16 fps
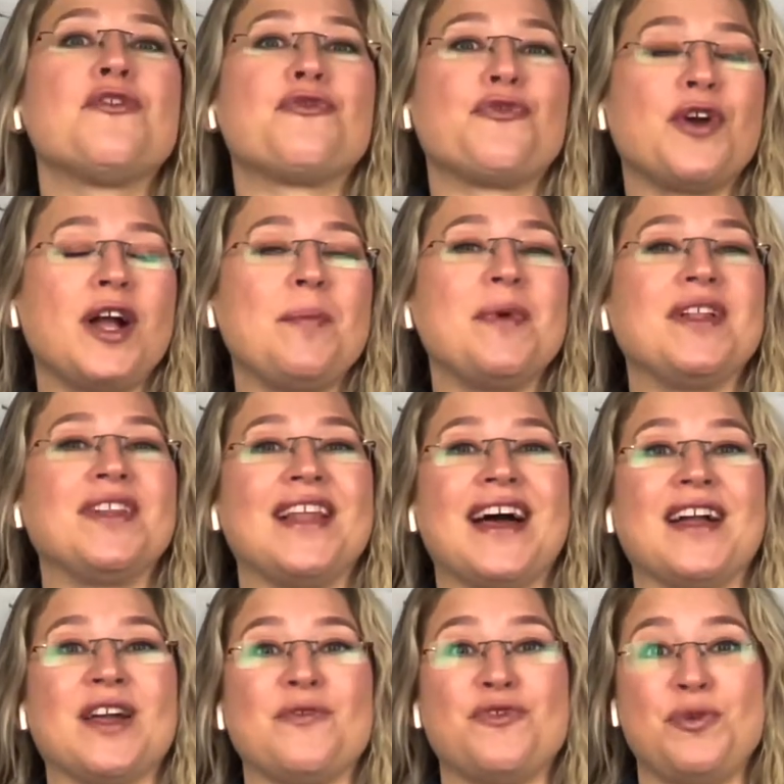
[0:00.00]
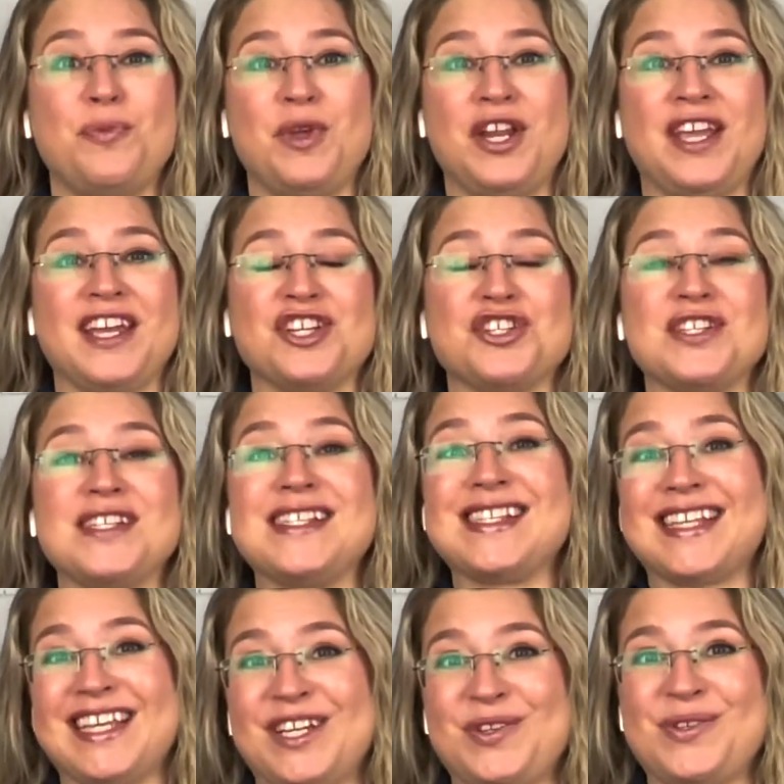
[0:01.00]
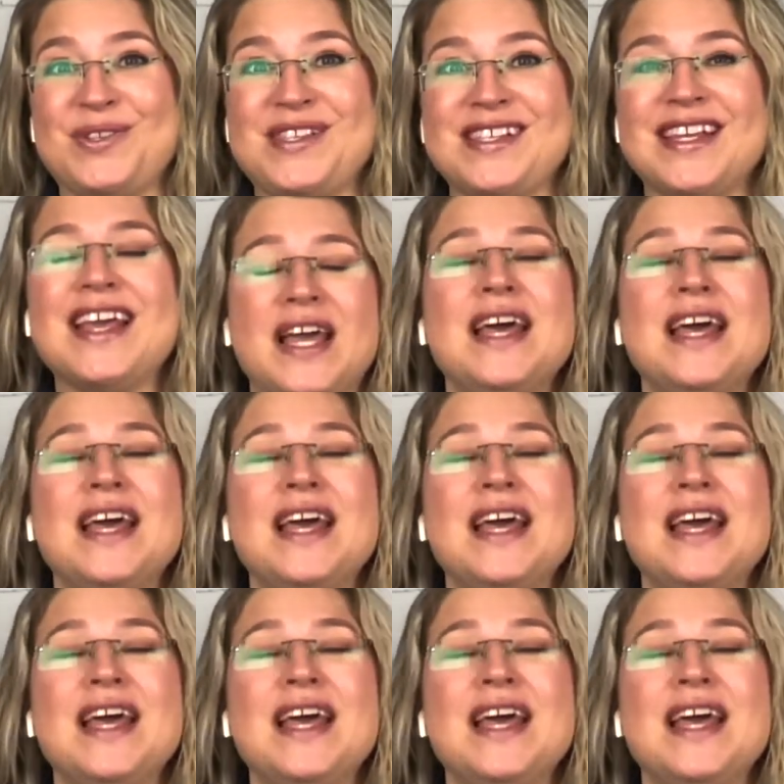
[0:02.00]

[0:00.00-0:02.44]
from a lack of communication skills.